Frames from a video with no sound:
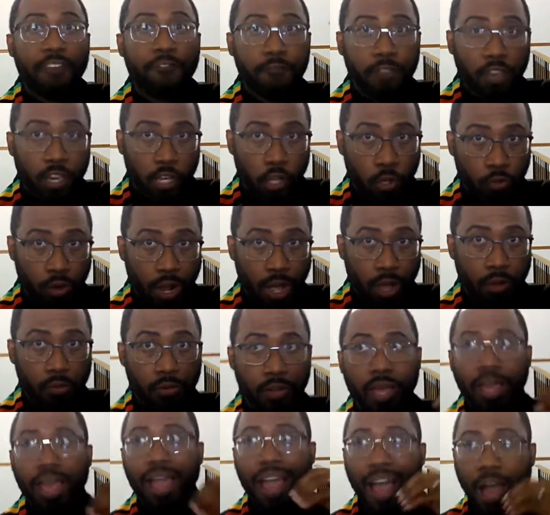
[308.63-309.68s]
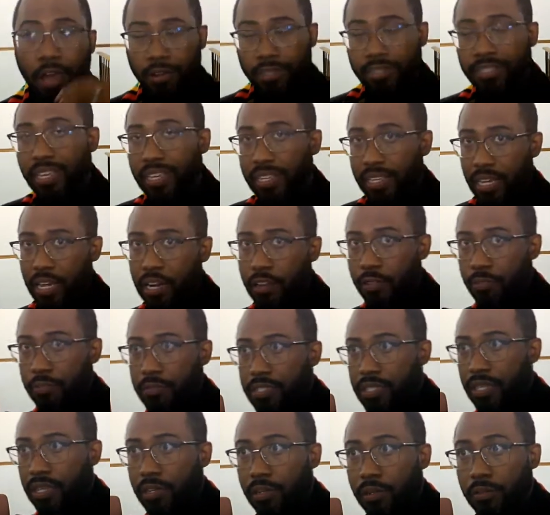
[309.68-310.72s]
and figure out how to take care of
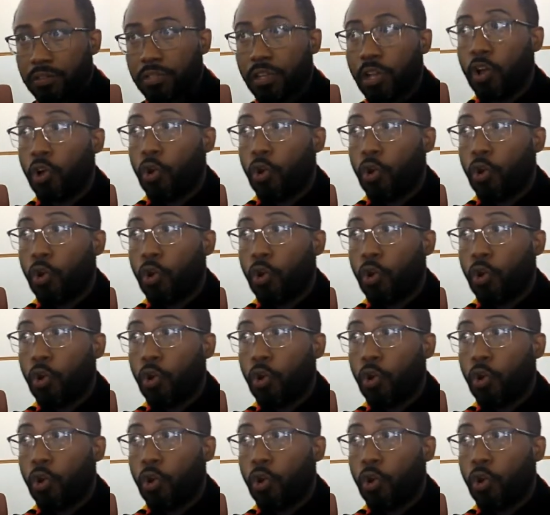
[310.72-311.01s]
themselves.